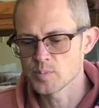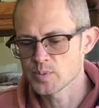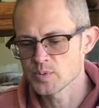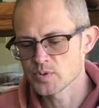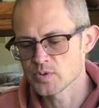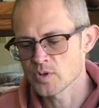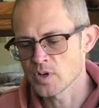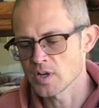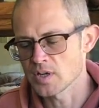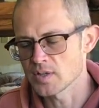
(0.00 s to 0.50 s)

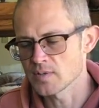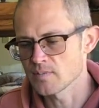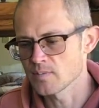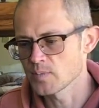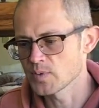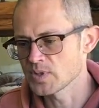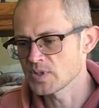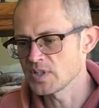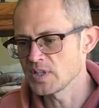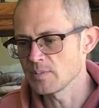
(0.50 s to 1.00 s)
trying to
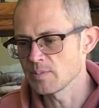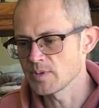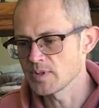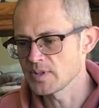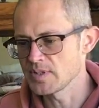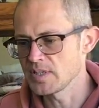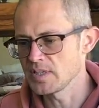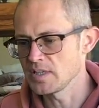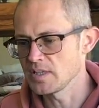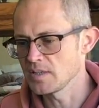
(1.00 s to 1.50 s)
steep the
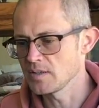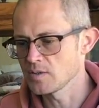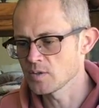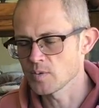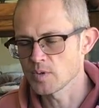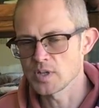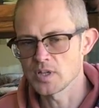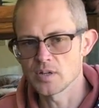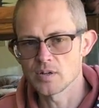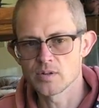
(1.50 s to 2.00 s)
tea
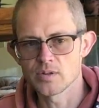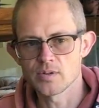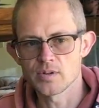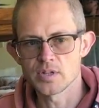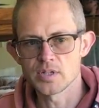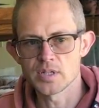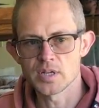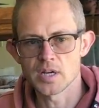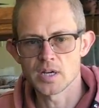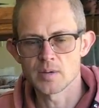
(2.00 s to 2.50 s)
20 or 30
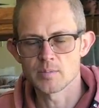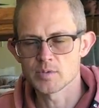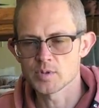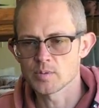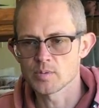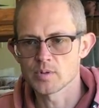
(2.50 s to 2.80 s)
times or